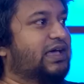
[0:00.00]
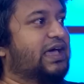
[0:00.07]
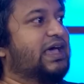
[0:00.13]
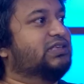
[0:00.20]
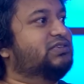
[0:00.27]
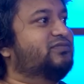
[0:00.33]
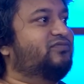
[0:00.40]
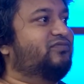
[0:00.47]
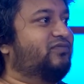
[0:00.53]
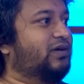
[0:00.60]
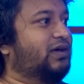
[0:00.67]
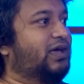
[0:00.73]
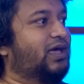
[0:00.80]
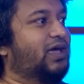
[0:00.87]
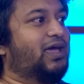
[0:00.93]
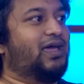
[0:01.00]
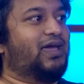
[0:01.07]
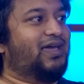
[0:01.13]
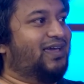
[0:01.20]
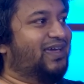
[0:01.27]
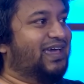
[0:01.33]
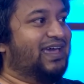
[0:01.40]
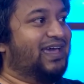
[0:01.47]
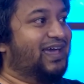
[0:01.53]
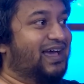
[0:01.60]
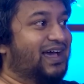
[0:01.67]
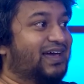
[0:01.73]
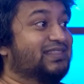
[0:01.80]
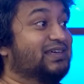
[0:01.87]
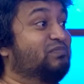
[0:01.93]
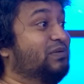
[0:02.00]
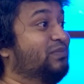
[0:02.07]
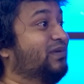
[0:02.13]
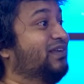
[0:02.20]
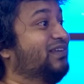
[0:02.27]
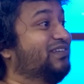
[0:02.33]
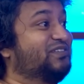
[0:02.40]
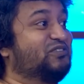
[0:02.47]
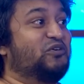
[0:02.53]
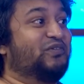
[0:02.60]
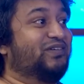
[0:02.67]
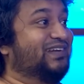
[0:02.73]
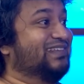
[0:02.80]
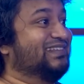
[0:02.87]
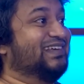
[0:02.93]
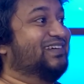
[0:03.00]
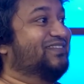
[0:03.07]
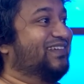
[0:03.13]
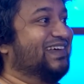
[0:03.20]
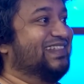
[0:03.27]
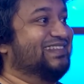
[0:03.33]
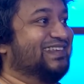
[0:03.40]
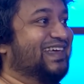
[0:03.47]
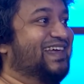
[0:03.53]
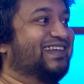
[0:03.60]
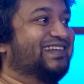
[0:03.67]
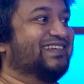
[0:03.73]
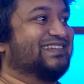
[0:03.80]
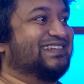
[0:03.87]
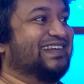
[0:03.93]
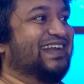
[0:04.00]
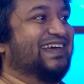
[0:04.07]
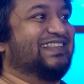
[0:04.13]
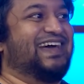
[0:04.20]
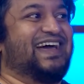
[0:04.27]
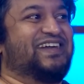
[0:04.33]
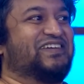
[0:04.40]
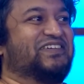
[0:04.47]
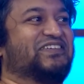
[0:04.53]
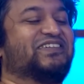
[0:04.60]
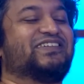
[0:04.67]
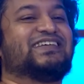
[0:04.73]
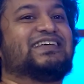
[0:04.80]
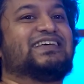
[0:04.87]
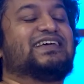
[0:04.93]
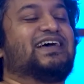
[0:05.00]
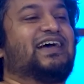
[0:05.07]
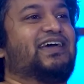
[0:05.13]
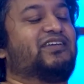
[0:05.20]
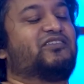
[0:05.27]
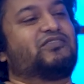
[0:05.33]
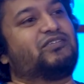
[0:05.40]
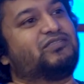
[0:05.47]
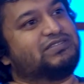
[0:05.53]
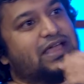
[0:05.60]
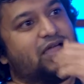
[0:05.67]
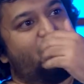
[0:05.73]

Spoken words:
as if other people don't deserve consent and shit like that. I don't know. That was damn